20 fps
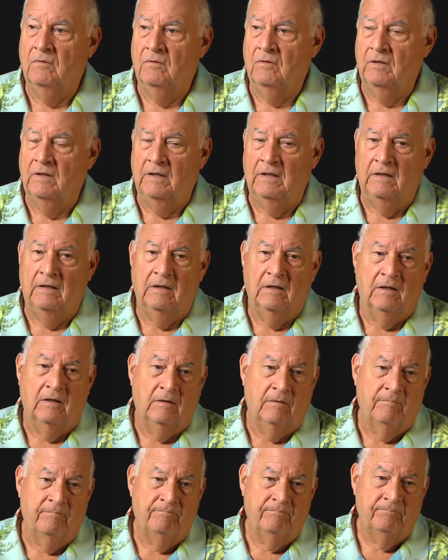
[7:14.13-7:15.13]
the
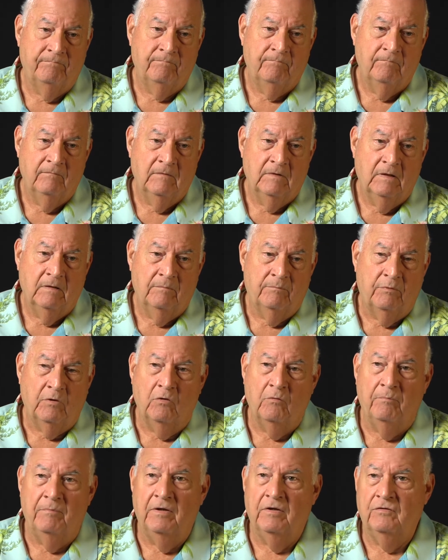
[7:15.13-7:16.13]
um,
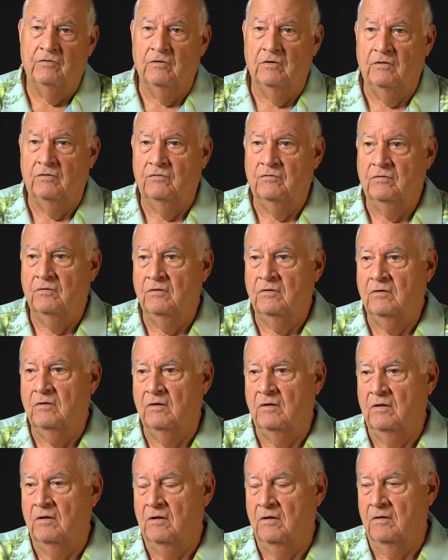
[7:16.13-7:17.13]
pro-business
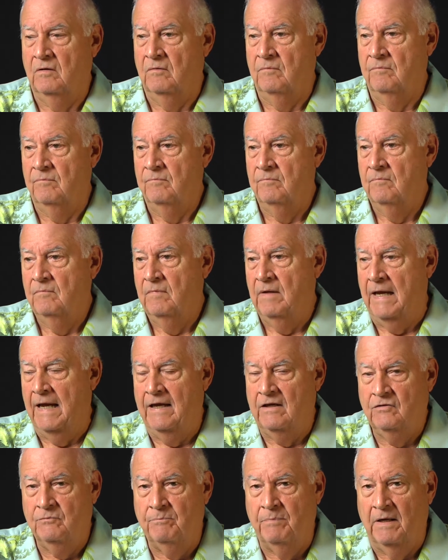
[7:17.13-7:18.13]
um,
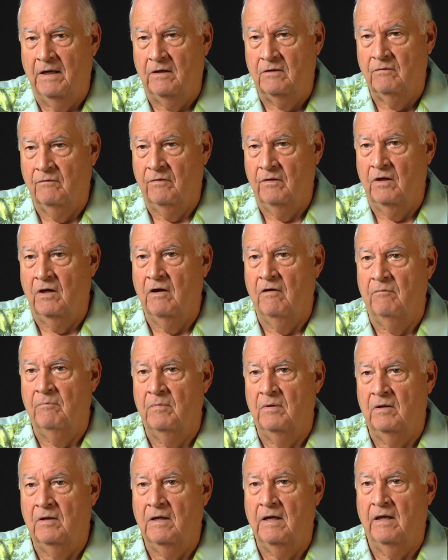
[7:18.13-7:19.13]
aspect of the
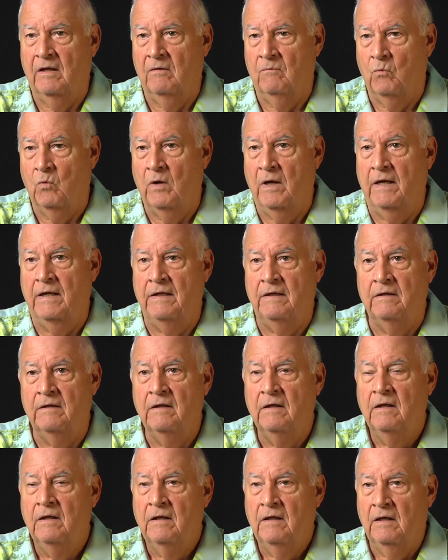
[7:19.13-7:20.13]
government kind of waned,
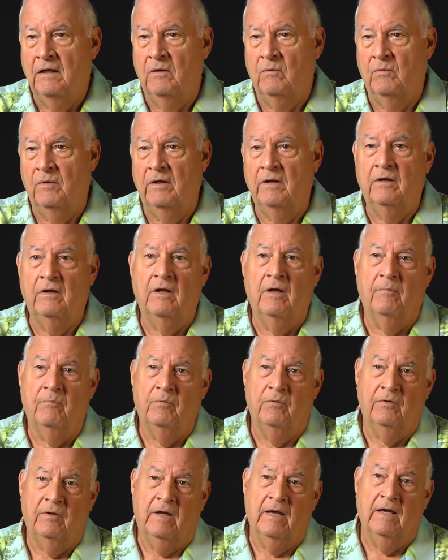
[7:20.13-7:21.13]
and we ended up
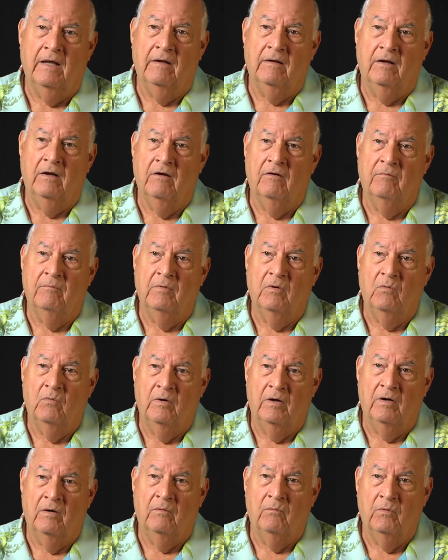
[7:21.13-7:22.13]
with a kind of government
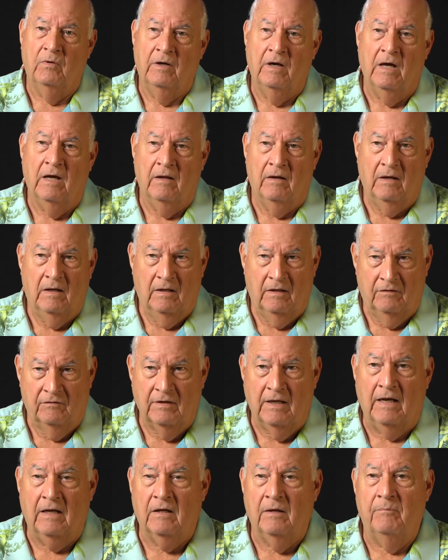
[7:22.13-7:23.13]
where we're not
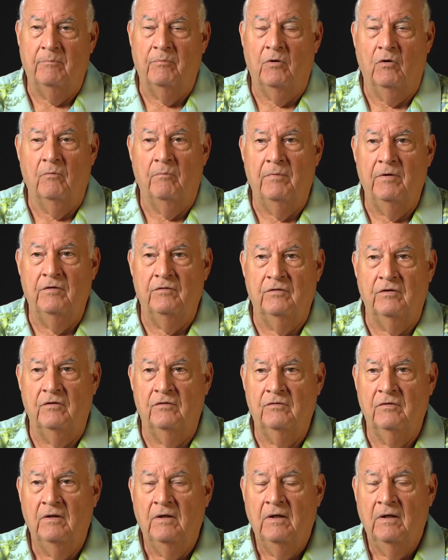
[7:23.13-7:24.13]
exactly
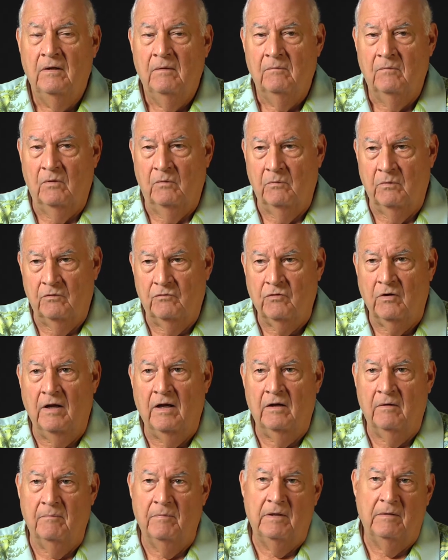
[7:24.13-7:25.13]
pro-business, but we're
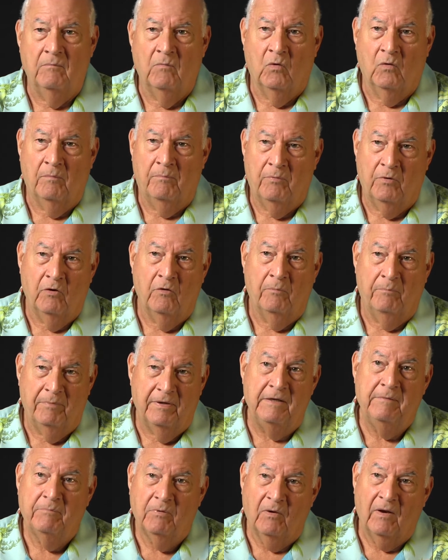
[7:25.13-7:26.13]
trying to be more
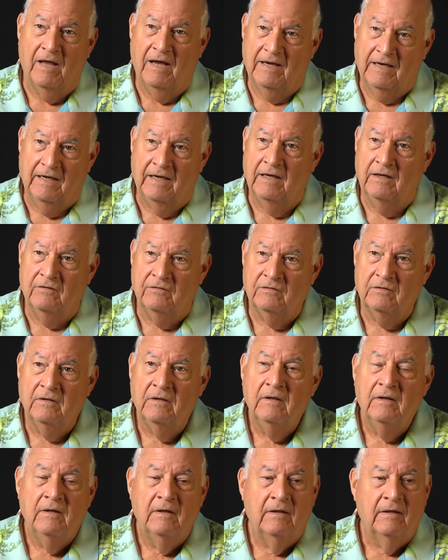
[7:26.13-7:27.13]
pro-people, I guess.
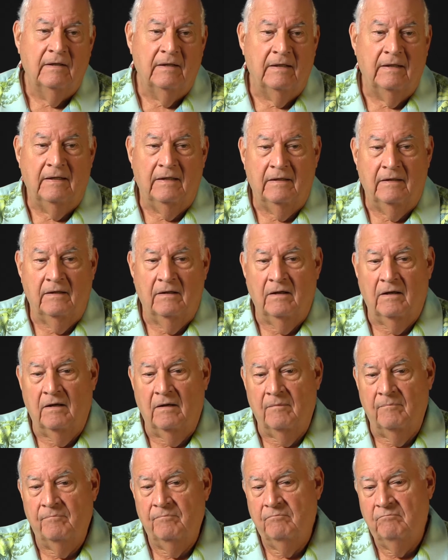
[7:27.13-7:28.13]
And
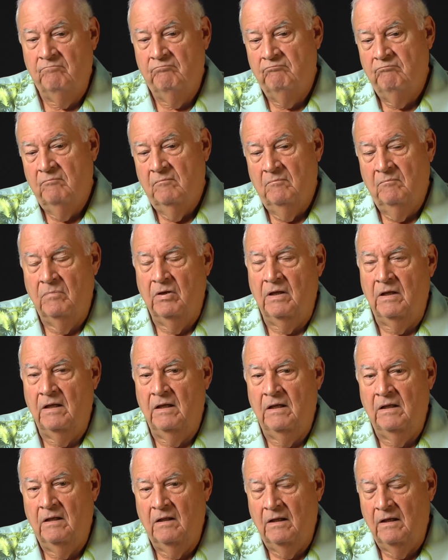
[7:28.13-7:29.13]
um, but
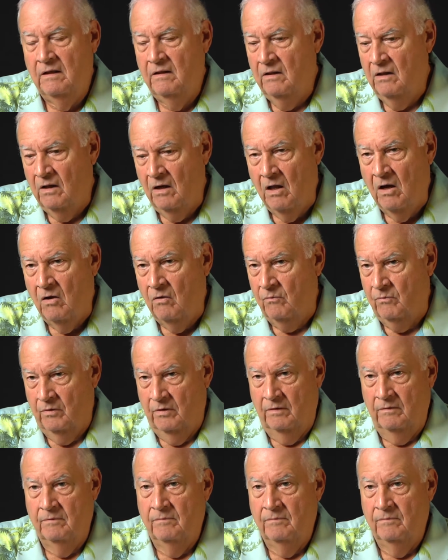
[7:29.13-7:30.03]
in in the long run,